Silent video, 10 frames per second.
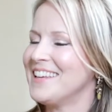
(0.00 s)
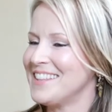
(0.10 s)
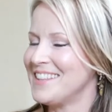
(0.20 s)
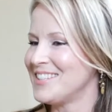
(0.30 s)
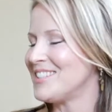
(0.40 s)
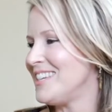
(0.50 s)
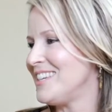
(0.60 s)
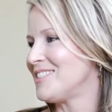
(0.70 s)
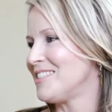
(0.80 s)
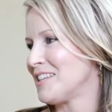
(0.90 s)
The C
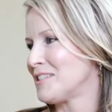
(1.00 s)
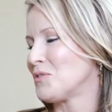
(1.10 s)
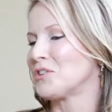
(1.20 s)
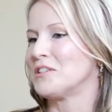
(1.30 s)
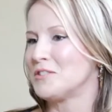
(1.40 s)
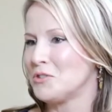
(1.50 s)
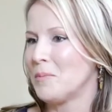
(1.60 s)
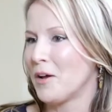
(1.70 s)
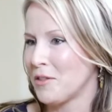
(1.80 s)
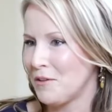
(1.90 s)
stands for consume
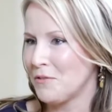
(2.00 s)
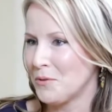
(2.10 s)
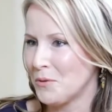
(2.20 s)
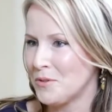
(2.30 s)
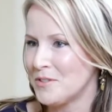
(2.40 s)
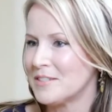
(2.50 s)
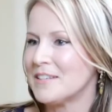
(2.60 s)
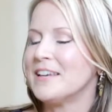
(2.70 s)
healthy foods.